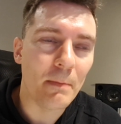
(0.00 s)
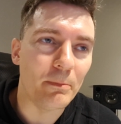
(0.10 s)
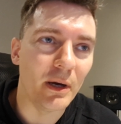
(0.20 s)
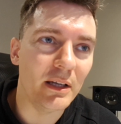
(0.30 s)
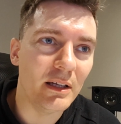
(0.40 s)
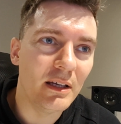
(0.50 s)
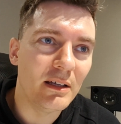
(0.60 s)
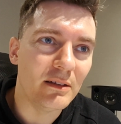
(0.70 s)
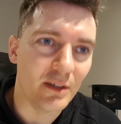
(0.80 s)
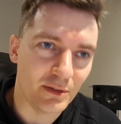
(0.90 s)
but
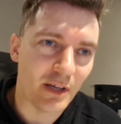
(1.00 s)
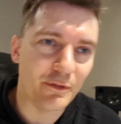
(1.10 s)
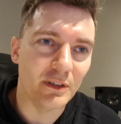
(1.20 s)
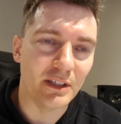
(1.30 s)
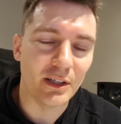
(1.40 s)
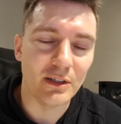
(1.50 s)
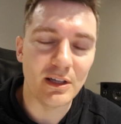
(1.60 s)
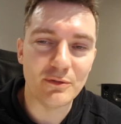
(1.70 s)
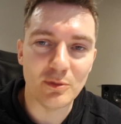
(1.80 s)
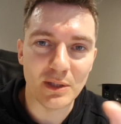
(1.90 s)
they're definitely good
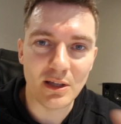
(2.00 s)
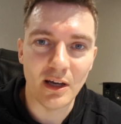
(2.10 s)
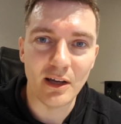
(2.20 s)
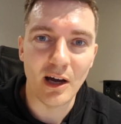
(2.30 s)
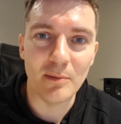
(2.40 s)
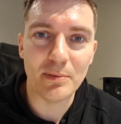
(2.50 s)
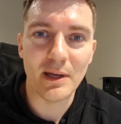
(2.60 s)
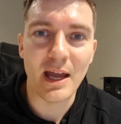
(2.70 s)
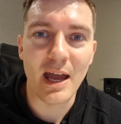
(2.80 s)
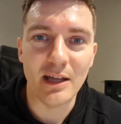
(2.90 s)
enough to be cut up
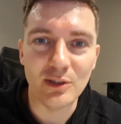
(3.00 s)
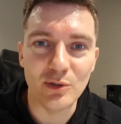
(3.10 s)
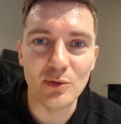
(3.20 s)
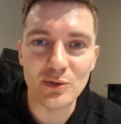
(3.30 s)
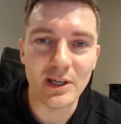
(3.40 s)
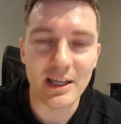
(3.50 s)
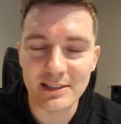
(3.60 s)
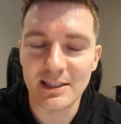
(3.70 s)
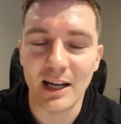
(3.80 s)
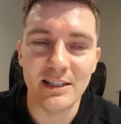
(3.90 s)
and used
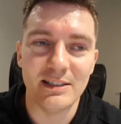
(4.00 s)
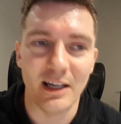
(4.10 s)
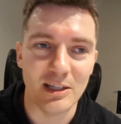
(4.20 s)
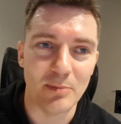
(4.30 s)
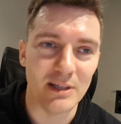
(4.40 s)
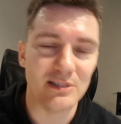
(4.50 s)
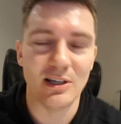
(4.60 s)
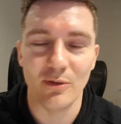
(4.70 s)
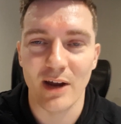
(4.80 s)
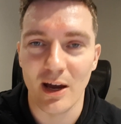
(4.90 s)
as tiny bits
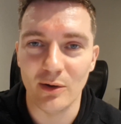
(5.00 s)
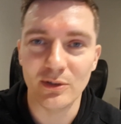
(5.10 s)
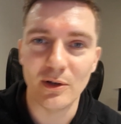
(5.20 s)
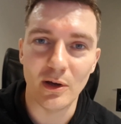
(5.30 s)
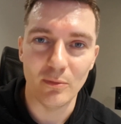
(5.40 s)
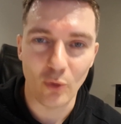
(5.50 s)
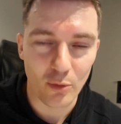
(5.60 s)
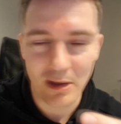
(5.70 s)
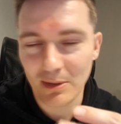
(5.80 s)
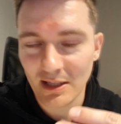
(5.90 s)
around, or
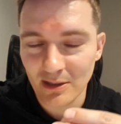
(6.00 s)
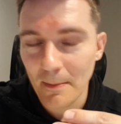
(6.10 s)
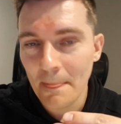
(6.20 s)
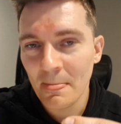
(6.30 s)
maybe as a